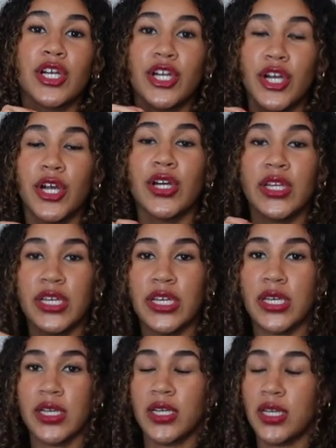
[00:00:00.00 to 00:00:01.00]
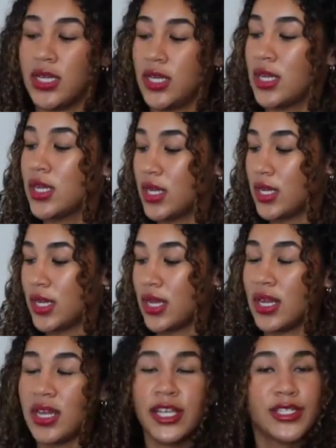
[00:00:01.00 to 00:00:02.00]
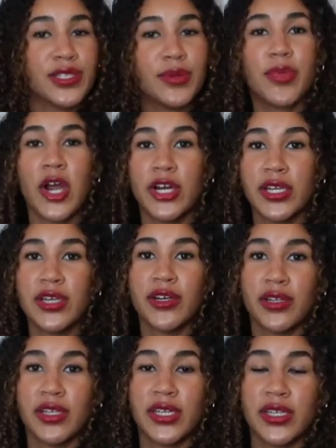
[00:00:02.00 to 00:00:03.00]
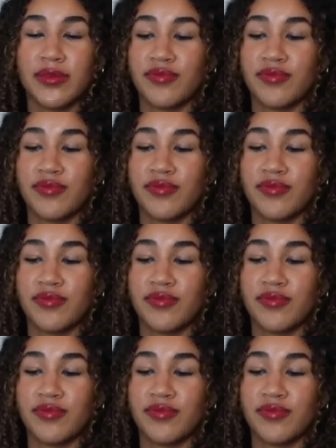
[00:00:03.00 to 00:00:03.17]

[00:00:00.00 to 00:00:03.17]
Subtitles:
girly is the party girly.